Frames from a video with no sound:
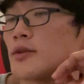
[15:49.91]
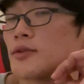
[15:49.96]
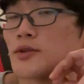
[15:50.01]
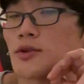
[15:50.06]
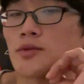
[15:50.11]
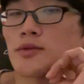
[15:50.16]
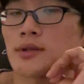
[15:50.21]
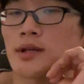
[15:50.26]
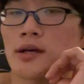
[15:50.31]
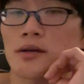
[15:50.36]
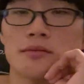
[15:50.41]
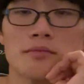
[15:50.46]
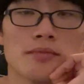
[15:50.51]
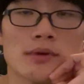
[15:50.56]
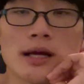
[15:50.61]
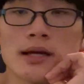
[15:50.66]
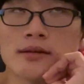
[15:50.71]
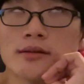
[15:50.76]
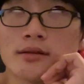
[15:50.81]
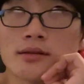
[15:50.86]
So that
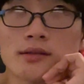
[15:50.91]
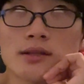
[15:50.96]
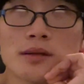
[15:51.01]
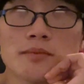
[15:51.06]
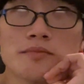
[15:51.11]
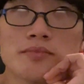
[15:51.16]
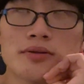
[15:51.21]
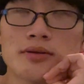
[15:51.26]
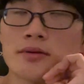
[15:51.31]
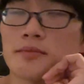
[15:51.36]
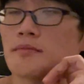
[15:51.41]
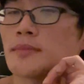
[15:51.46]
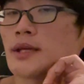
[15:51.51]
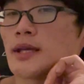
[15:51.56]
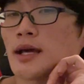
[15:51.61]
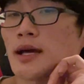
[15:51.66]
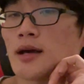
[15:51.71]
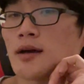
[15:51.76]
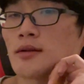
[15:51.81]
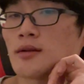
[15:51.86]
I think that put
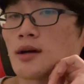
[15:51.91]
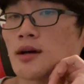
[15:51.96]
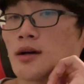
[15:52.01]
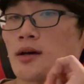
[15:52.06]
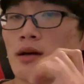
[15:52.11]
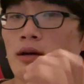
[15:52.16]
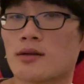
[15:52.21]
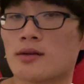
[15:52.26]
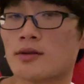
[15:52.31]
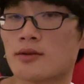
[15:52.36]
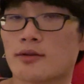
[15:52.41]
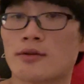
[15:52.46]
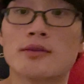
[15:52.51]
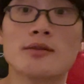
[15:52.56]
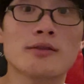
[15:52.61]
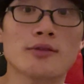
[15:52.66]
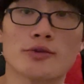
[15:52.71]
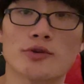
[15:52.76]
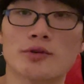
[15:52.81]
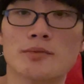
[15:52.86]
me on a
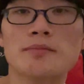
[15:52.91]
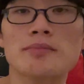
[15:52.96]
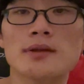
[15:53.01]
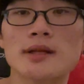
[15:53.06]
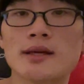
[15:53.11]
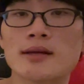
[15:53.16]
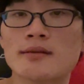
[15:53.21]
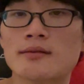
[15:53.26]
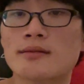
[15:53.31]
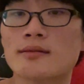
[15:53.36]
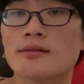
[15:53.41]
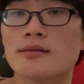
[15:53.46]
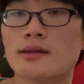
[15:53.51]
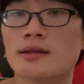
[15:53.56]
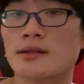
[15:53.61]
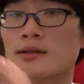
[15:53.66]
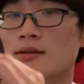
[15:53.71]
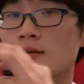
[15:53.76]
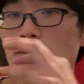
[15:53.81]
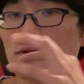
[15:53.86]
third place
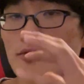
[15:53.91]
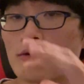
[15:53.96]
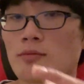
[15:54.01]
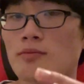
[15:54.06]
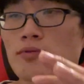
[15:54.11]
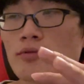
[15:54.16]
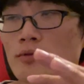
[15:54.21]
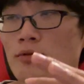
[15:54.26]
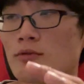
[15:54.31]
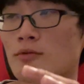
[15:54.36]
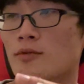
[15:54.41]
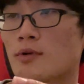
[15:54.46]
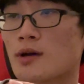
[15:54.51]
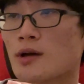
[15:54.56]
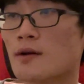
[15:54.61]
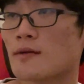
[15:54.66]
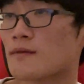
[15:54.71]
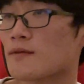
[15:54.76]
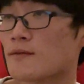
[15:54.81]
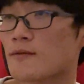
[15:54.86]
in the whole pool
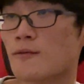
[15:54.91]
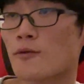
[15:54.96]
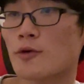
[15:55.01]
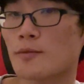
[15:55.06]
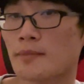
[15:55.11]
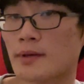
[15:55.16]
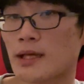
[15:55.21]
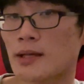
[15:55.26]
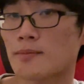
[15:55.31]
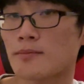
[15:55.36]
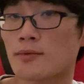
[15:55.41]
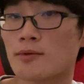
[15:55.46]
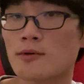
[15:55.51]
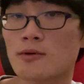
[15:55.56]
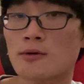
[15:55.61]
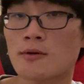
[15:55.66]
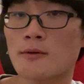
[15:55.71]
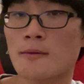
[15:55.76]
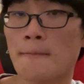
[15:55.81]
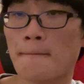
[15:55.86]
of 4
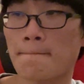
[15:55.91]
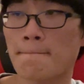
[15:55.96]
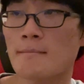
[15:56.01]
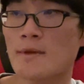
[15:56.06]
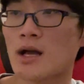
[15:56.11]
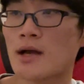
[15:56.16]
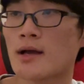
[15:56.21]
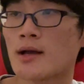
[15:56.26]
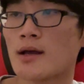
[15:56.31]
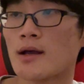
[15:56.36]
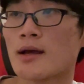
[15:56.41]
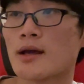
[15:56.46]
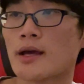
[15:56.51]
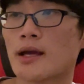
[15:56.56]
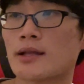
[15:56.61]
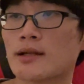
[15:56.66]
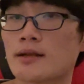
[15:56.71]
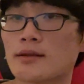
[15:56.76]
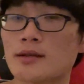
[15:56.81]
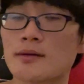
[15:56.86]
people,
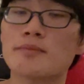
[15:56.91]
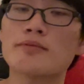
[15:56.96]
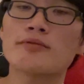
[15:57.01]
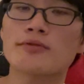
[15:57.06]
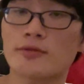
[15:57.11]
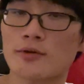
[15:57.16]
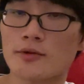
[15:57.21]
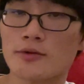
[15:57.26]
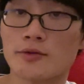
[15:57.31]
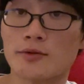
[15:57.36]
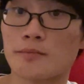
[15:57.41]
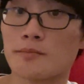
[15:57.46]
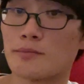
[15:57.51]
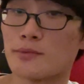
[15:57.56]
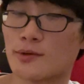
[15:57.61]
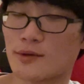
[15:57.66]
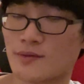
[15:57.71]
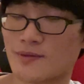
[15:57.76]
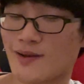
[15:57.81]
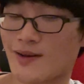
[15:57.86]
and I think pros
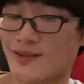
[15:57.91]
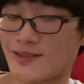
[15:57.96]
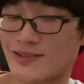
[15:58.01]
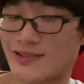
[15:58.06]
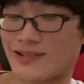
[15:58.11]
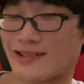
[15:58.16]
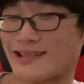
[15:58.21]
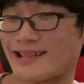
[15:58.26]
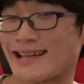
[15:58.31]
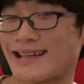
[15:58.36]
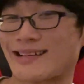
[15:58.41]
moved on to the